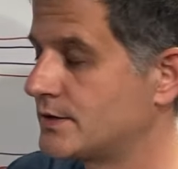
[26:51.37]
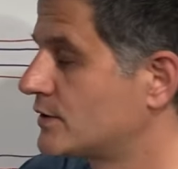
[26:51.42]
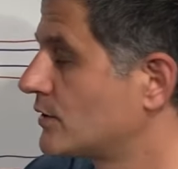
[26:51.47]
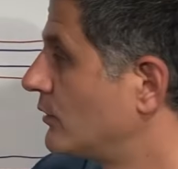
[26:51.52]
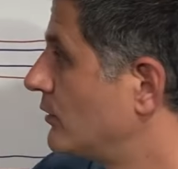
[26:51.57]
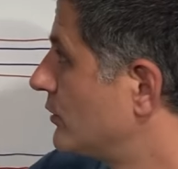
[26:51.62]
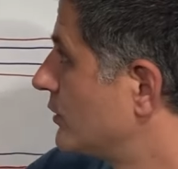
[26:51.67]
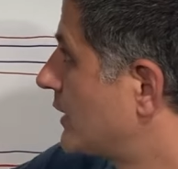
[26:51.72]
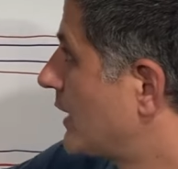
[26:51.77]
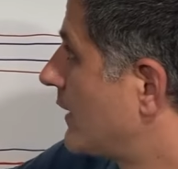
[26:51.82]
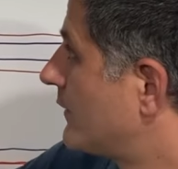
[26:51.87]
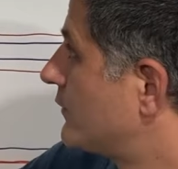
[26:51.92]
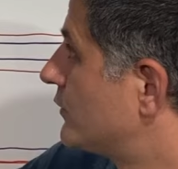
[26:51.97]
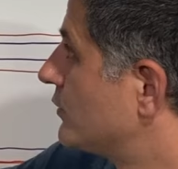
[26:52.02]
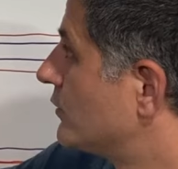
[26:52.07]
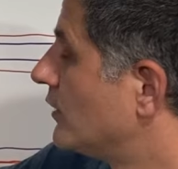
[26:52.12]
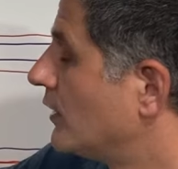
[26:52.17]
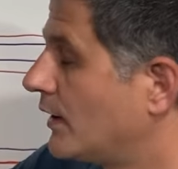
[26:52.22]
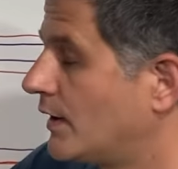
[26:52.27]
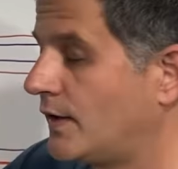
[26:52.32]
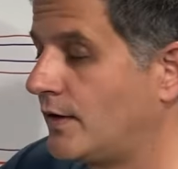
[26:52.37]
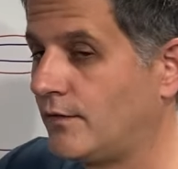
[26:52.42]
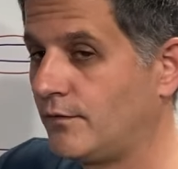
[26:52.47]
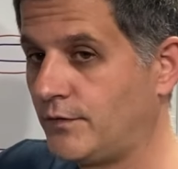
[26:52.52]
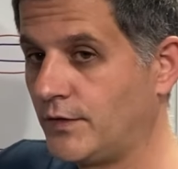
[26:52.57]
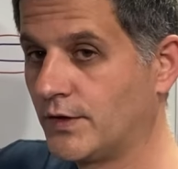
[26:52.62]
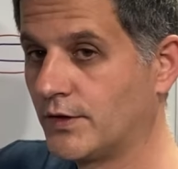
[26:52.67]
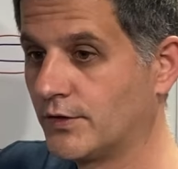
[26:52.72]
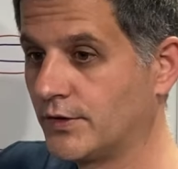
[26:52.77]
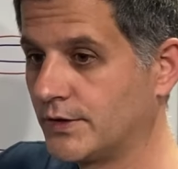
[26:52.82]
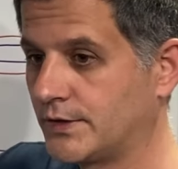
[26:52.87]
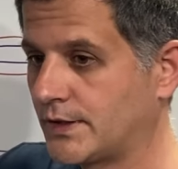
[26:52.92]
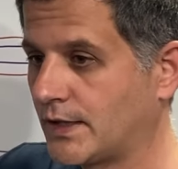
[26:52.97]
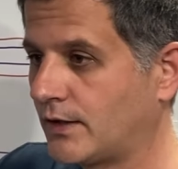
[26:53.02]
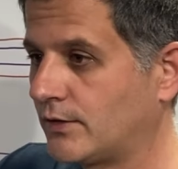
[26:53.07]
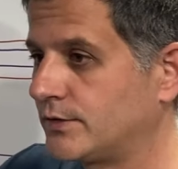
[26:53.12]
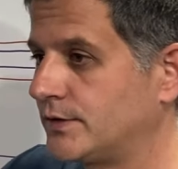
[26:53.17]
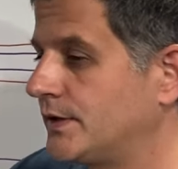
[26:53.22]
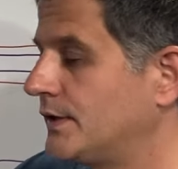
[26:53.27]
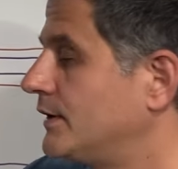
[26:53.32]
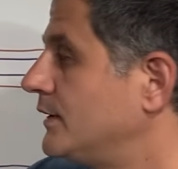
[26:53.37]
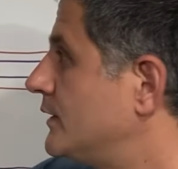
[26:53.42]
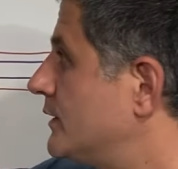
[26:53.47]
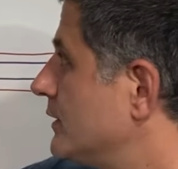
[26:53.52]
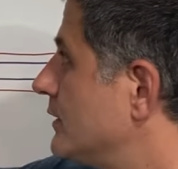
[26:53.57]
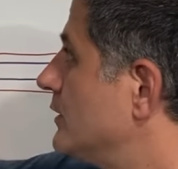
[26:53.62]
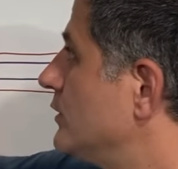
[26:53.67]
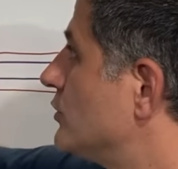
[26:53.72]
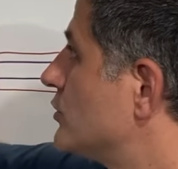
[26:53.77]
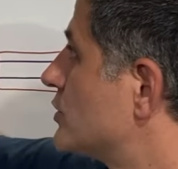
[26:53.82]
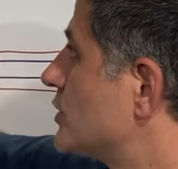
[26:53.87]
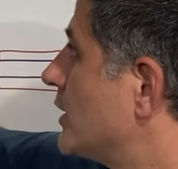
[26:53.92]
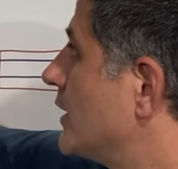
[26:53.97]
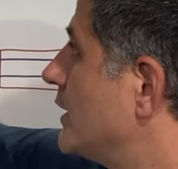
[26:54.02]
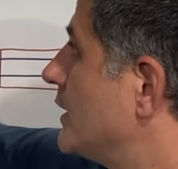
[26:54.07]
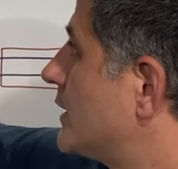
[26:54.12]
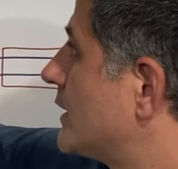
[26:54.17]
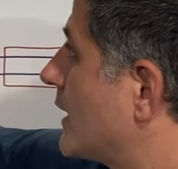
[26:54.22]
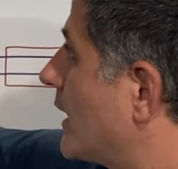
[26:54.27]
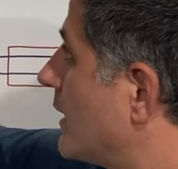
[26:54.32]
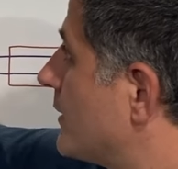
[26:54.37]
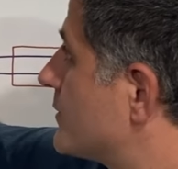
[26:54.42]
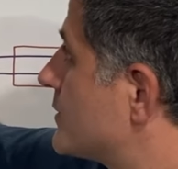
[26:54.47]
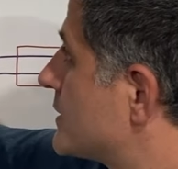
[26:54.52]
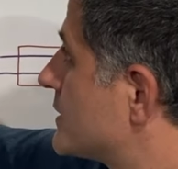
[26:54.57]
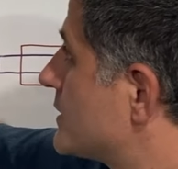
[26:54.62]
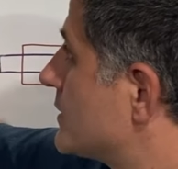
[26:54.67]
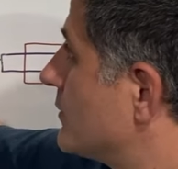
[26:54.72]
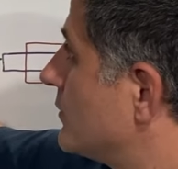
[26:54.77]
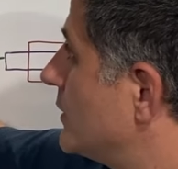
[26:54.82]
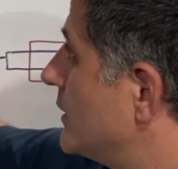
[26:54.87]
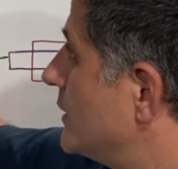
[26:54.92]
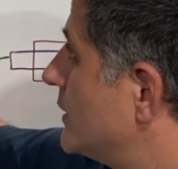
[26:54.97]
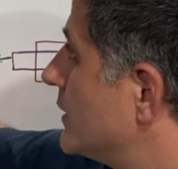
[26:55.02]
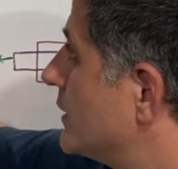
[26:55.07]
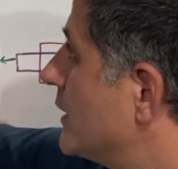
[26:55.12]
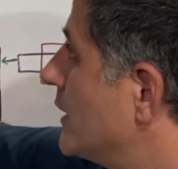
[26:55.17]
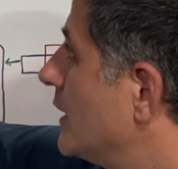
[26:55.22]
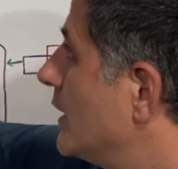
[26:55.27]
So you'd have to figure it out, and usually it helps with